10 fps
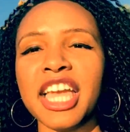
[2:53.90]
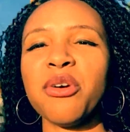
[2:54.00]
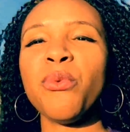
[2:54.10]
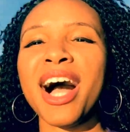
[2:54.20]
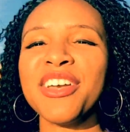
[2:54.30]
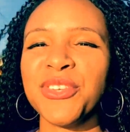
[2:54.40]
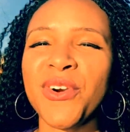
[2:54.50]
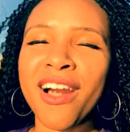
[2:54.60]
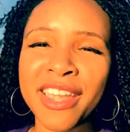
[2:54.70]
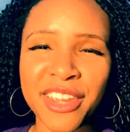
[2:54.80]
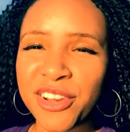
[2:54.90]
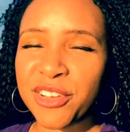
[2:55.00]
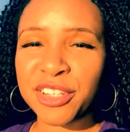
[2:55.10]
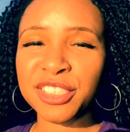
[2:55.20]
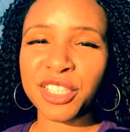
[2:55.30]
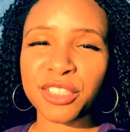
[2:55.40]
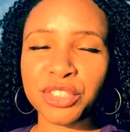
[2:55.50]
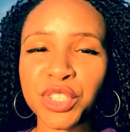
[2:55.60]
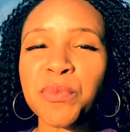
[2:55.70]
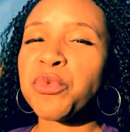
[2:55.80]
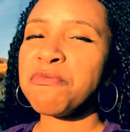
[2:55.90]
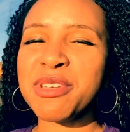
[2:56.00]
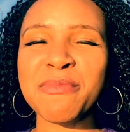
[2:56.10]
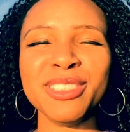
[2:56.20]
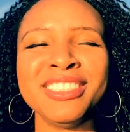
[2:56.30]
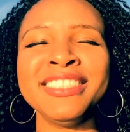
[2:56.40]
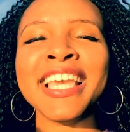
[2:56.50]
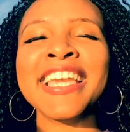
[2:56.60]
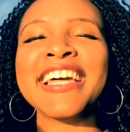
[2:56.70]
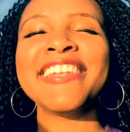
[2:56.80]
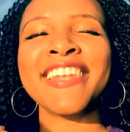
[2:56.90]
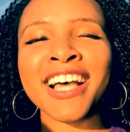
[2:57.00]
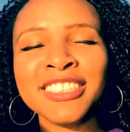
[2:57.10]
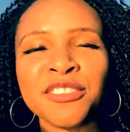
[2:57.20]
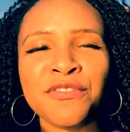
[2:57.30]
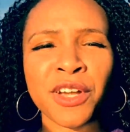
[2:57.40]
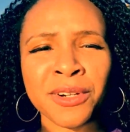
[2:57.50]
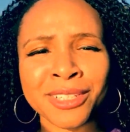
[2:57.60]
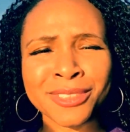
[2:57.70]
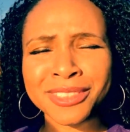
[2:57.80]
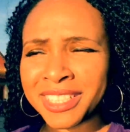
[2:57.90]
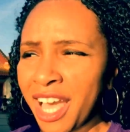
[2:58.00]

And while you are here on your solo trip, remember to take lots of photos